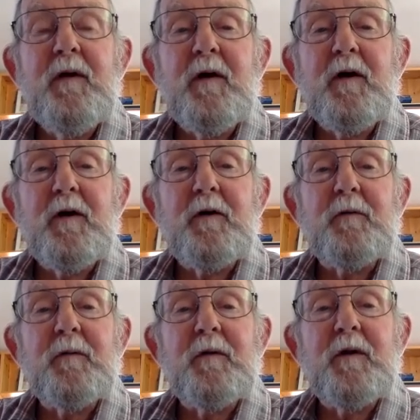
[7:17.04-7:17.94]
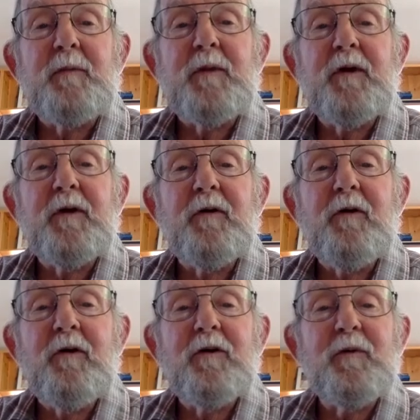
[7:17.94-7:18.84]
had begun
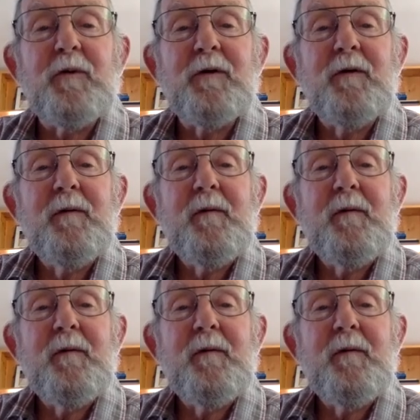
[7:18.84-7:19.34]
arguing